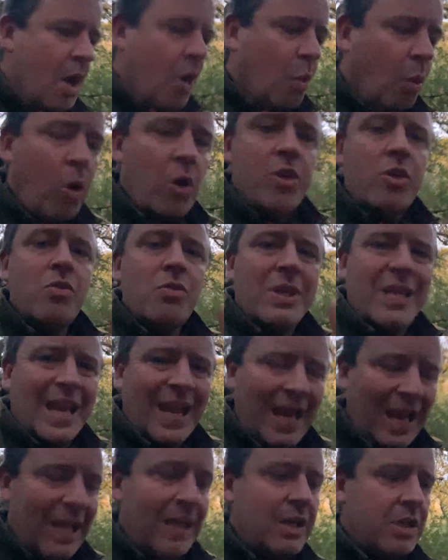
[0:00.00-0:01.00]
What you
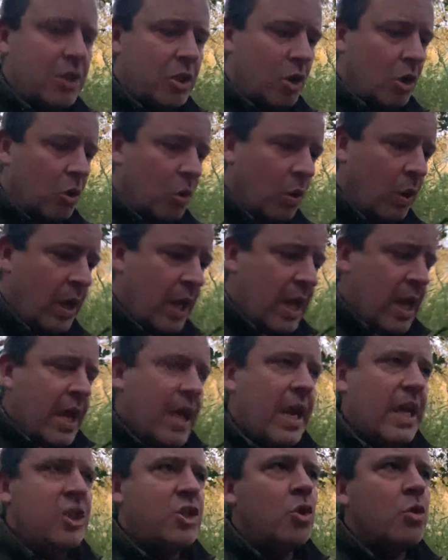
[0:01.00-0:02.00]
can do
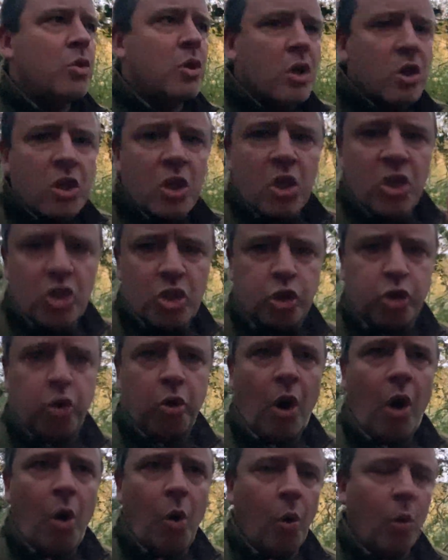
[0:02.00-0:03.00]
is you can
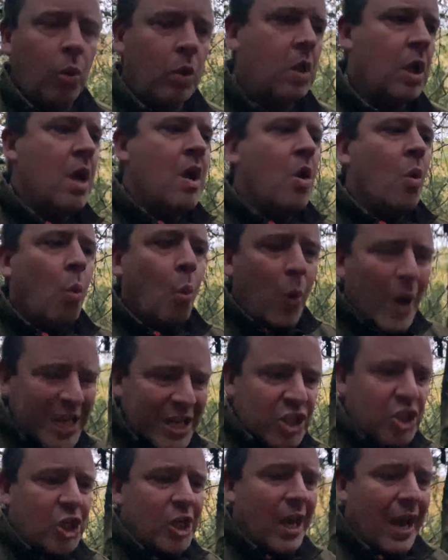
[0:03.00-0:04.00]
control
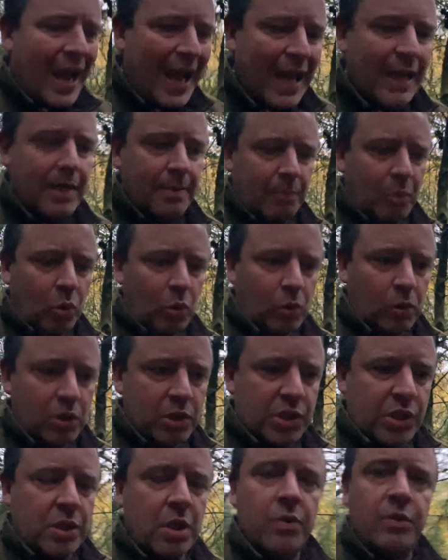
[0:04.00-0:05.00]
which
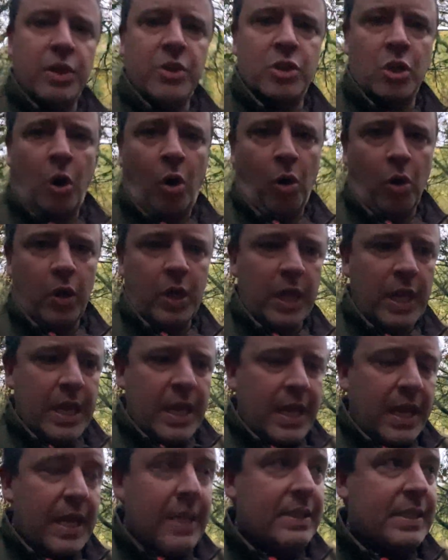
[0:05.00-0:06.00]
animals the dog
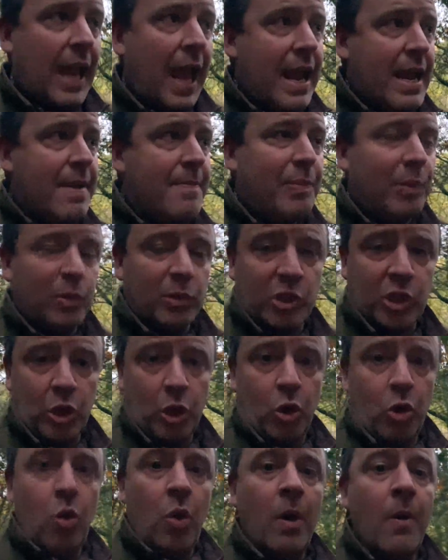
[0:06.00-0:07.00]
is able
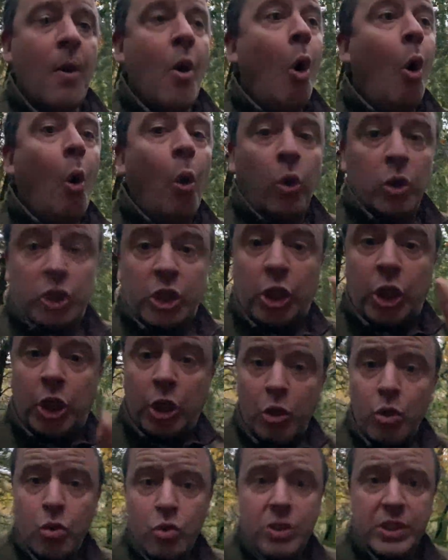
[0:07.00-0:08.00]
to or
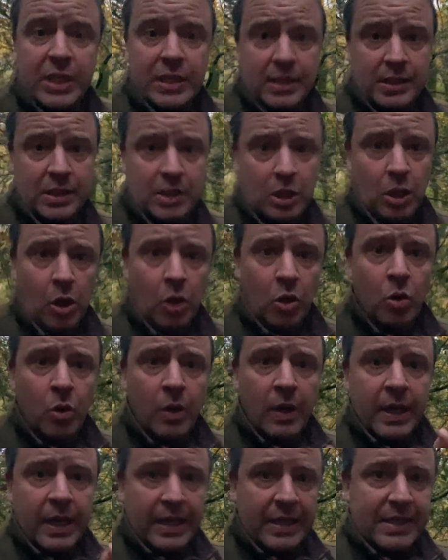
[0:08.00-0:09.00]
chooses to
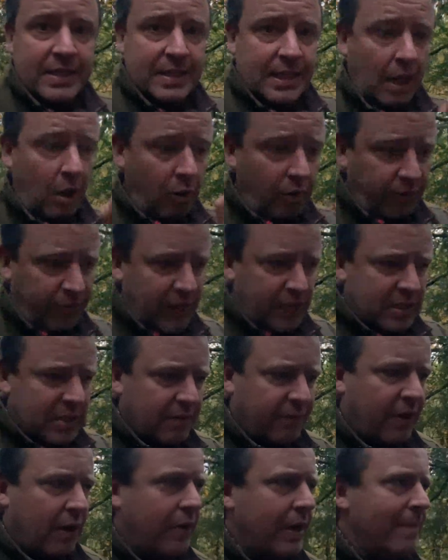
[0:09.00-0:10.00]
itself, that's a
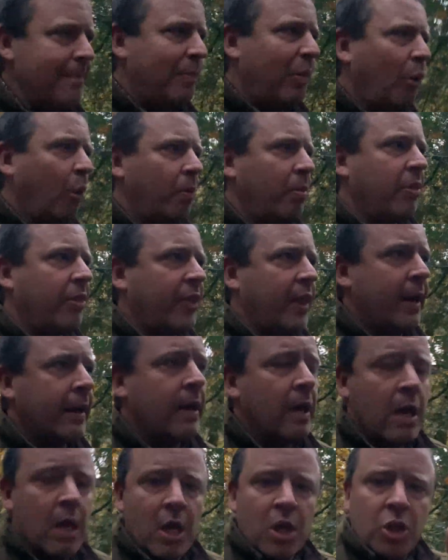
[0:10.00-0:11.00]
very important thing,
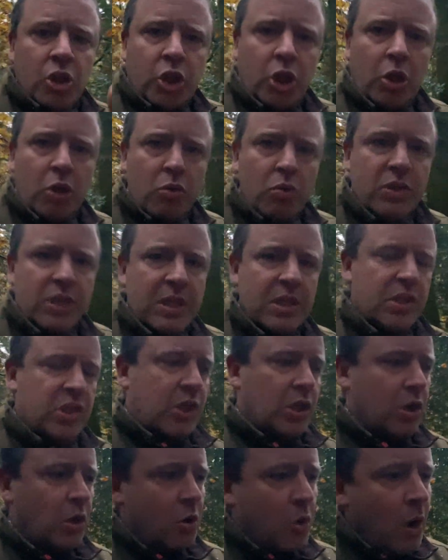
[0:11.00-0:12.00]
chooses
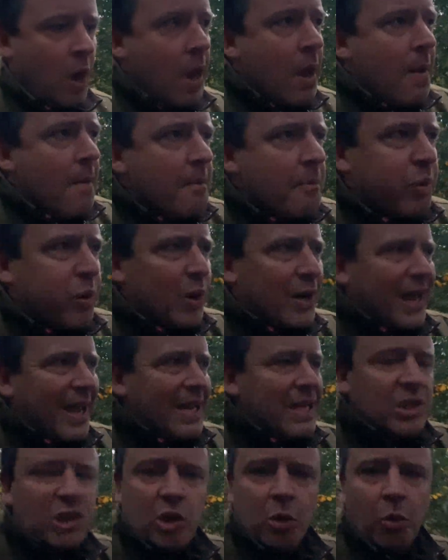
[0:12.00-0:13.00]
to
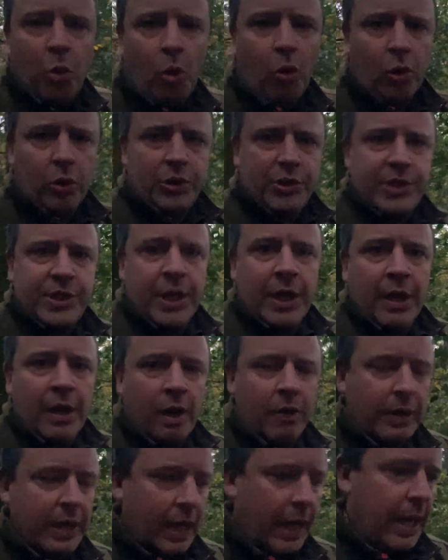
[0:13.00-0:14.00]
predate towards,
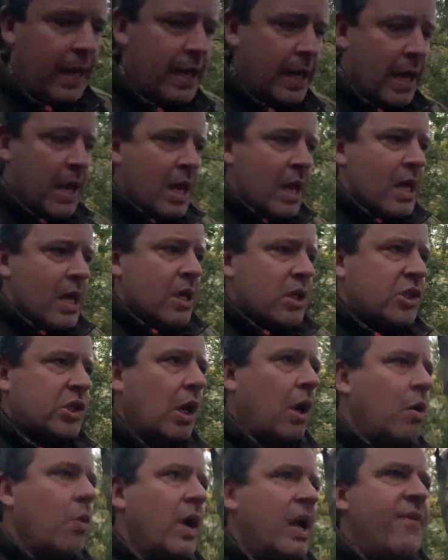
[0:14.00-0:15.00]
okay?
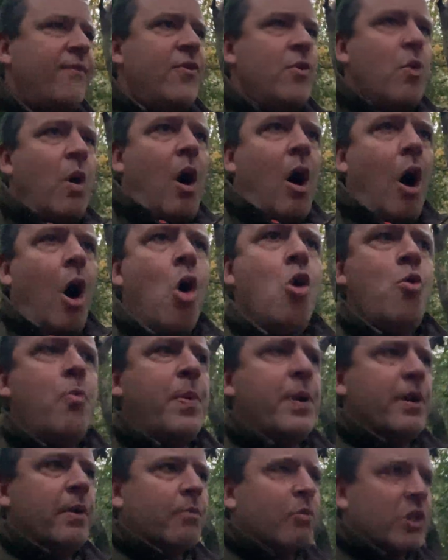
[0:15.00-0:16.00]
So if you are
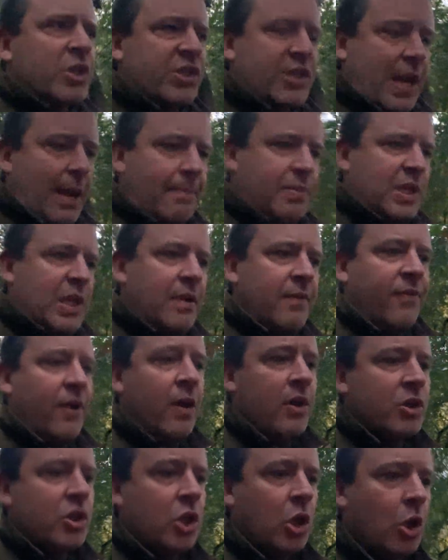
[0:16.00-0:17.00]
open and receptive
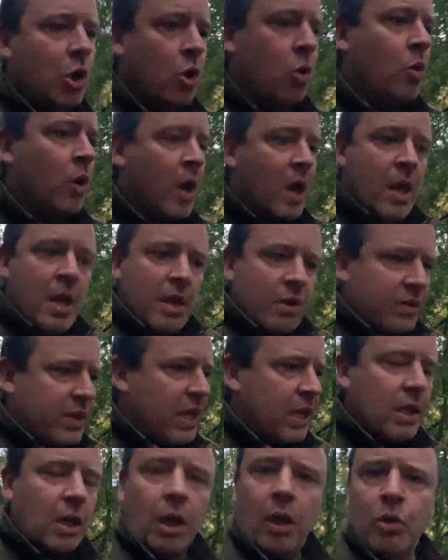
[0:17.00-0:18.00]
to the
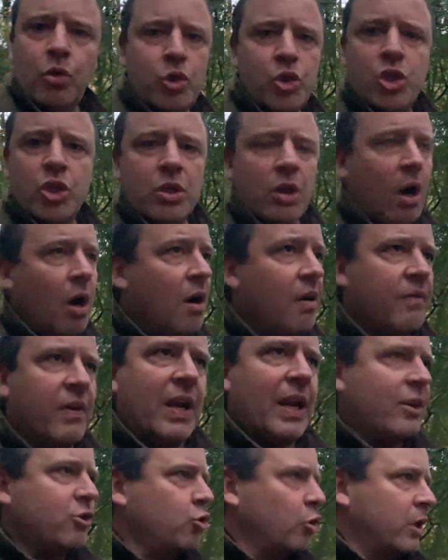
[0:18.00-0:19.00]
inclusion of
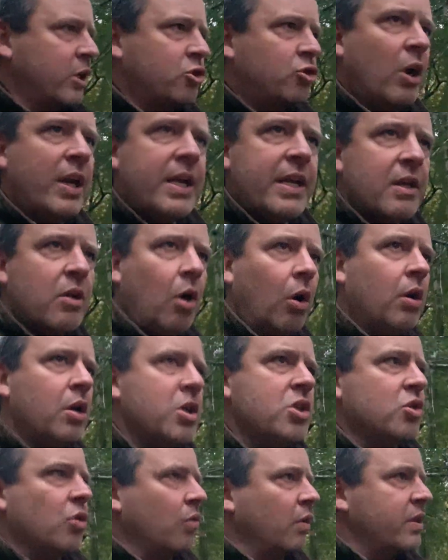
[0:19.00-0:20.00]
electronic training
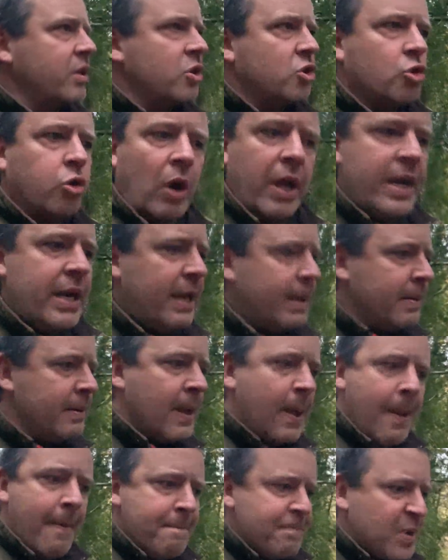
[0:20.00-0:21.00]
collars or other training
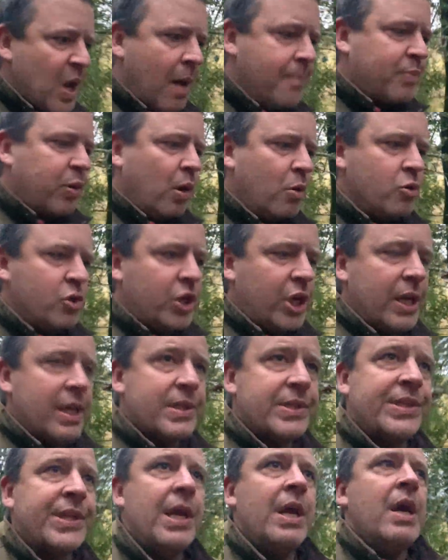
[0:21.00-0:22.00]

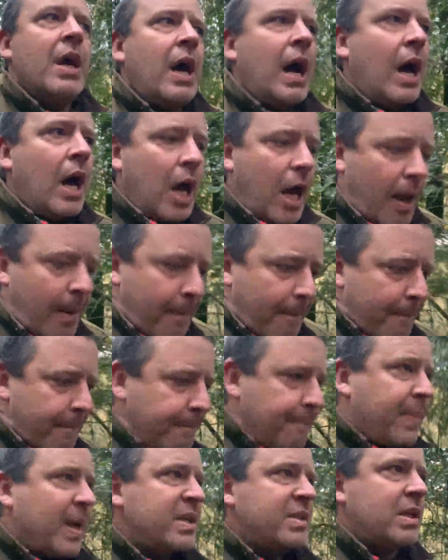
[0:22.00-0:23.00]
approaches,
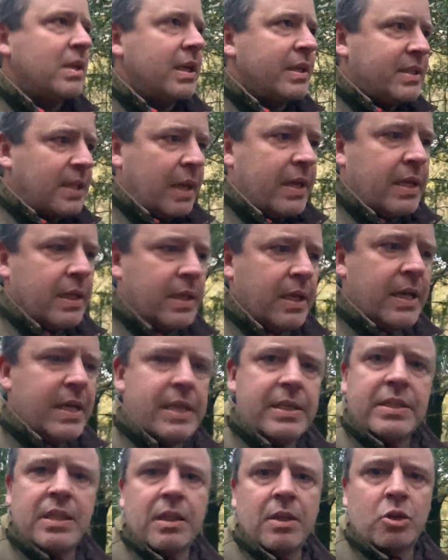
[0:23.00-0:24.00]
basically taking the
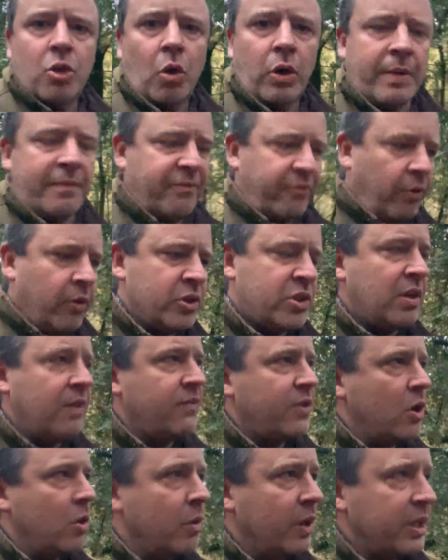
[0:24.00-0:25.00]
needs of the dog in front
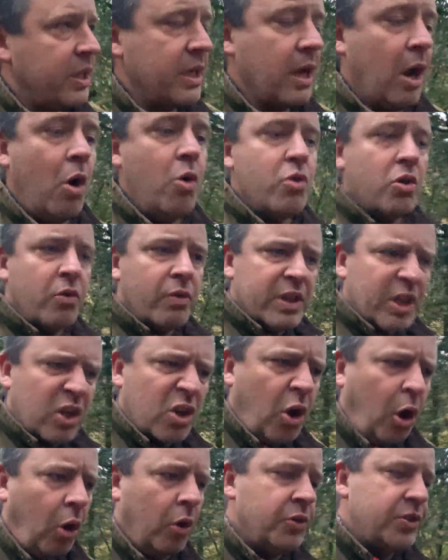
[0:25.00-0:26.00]
of you and the owner and the
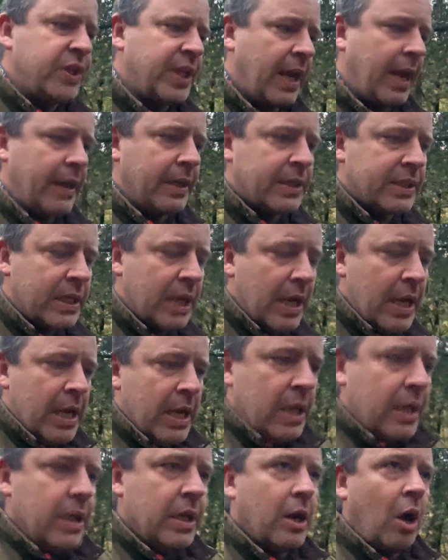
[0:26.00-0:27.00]
context,
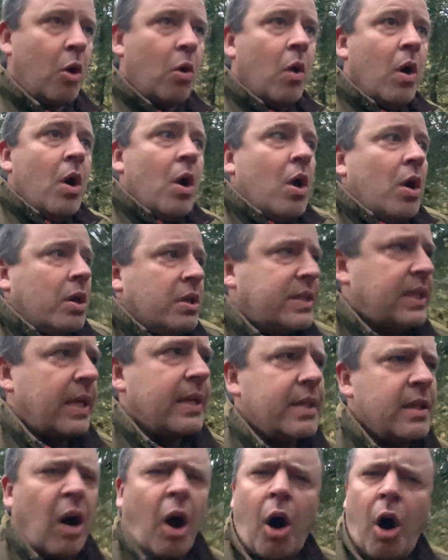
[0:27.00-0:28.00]
you know,
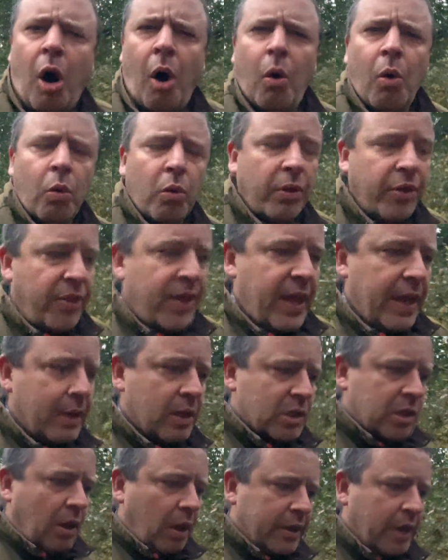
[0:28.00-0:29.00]
taking the whole thing
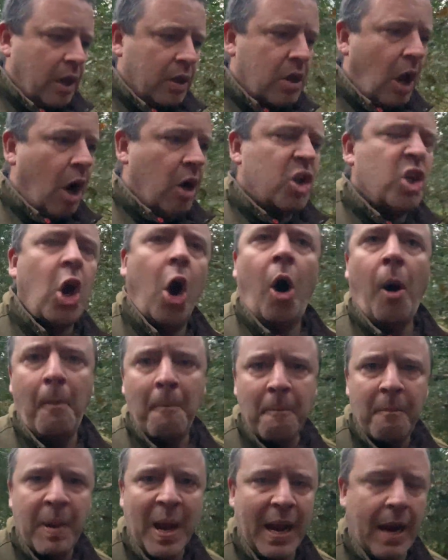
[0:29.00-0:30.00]
as like a
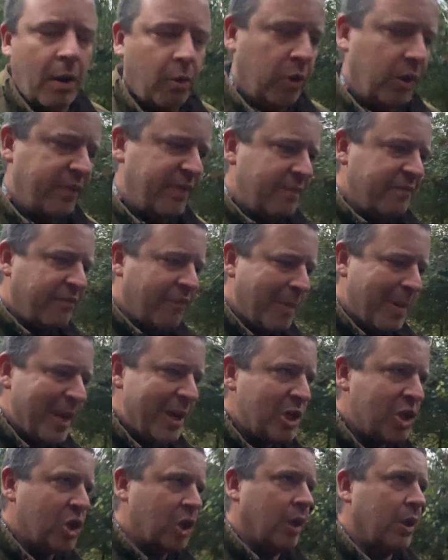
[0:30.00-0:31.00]
compound of
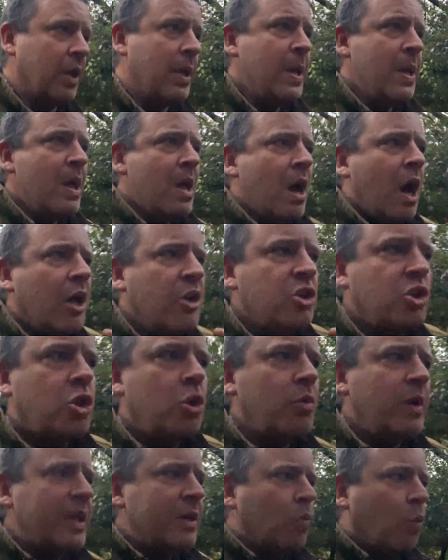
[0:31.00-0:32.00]
information and
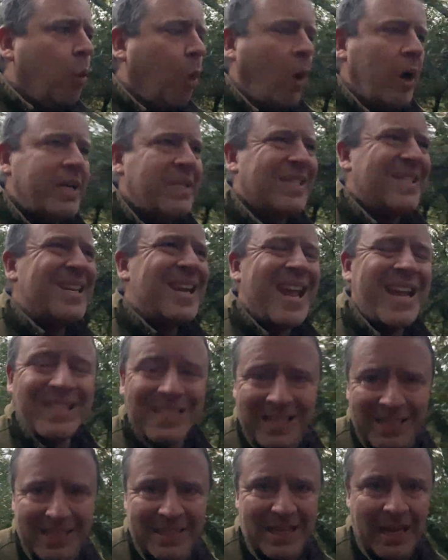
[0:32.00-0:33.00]
doing what is
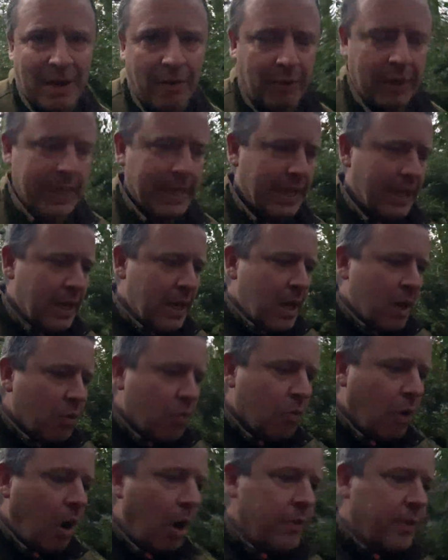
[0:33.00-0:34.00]
necessary
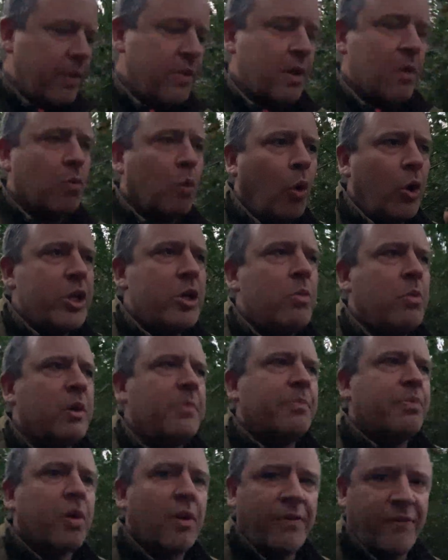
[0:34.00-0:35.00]
rather than what you
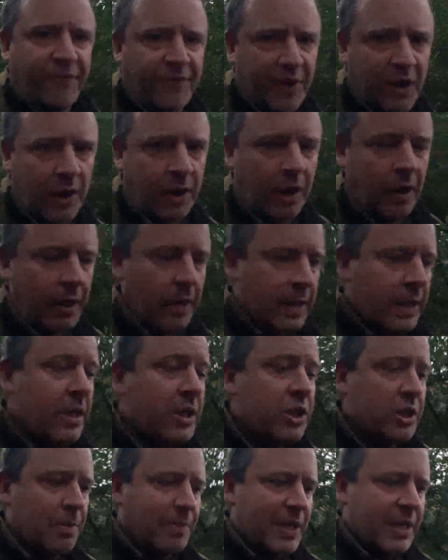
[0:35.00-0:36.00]
would prefer
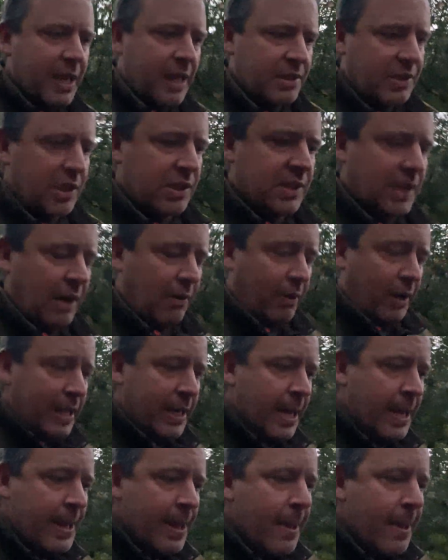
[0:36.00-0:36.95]
to be necessary,